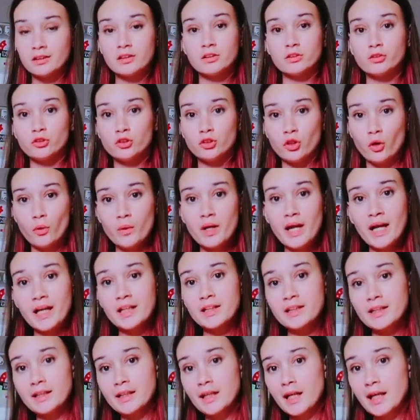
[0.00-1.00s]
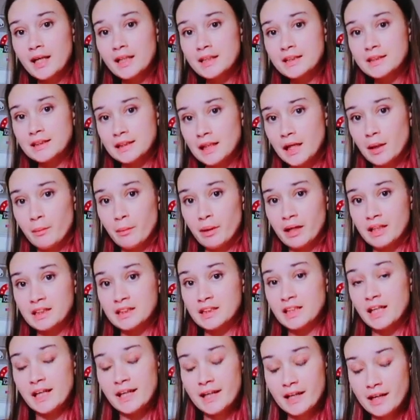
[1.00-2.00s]
I don't actually like Starbucks
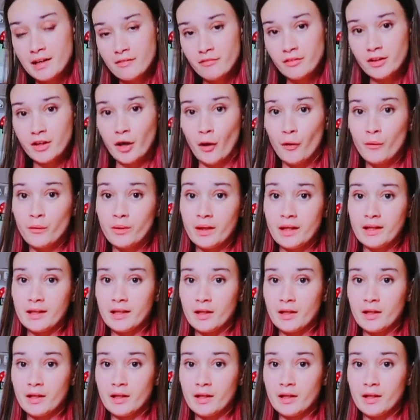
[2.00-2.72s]
and I never go there.